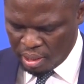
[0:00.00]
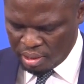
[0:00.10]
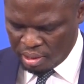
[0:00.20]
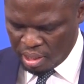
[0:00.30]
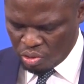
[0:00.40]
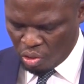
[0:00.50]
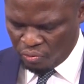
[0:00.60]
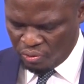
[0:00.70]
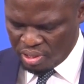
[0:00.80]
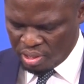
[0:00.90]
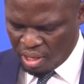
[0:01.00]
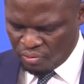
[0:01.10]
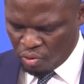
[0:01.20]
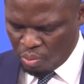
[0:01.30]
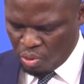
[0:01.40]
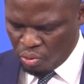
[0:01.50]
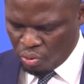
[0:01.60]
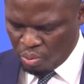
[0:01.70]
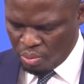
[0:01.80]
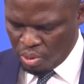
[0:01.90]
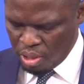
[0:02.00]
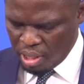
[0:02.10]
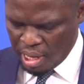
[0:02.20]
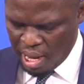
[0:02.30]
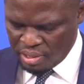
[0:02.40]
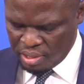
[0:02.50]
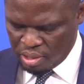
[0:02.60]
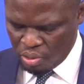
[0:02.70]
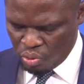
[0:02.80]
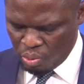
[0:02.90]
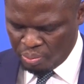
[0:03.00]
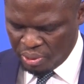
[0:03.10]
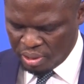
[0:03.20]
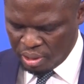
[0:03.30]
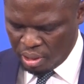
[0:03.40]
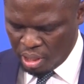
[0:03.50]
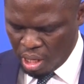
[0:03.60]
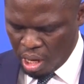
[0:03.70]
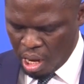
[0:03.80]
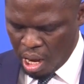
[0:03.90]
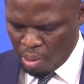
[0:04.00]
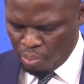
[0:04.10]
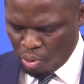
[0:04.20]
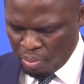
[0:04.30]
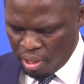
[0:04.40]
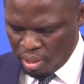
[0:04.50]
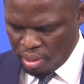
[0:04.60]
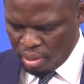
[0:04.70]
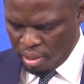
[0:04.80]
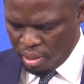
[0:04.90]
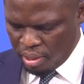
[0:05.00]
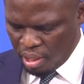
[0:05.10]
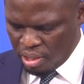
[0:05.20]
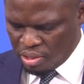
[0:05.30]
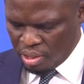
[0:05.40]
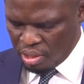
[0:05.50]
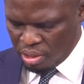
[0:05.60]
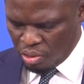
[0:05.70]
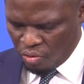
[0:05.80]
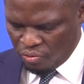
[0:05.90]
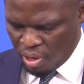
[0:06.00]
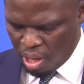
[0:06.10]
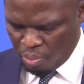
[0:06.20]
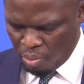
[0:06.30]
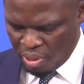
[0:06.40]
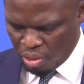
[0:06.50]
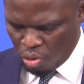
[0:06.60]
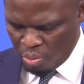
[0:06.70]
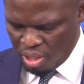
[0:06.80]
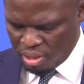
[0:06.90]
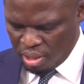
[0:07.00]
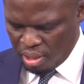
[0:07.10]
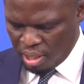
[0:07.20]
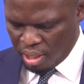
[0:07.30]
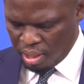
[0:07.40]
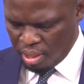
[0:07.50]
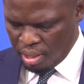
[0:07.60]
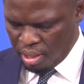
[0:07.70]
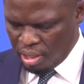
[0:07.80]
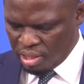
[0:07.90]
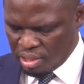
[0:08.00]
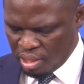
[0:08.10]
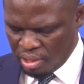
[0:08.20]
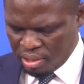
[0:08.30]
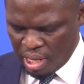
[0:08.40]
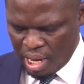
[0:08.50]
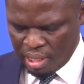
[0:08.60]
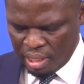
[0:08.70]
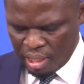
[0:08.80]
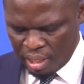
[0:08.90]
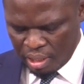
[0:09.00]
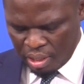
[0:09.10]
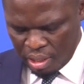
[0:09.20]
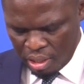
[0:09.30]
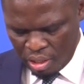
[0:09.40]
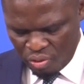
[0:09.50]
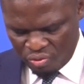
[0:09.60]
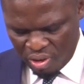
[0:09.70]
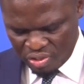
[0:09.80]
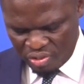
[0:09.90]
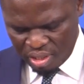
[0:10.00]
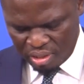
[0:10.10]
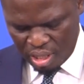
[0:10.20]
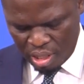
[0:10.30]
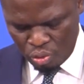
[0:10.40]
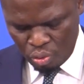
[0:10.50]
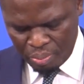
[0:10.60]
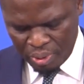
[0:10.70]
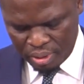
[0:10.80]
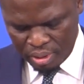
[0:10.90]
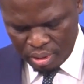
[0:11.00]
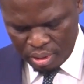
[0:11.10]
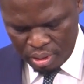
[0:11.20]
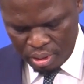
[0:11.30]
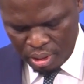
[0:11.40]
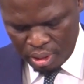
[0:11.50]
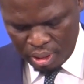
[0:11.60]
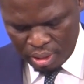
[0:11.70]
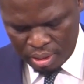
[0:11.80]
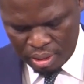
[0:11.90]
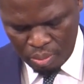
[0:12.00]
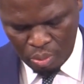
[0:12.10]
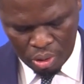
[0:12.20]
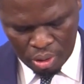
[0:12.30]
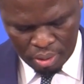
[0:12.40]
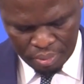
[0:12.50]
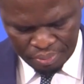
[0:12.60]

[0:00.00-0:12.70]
teachers office staff common room, ICT room built in Abome, in the eastern region of Abome community in the eastern region under the infrastructure you built its model.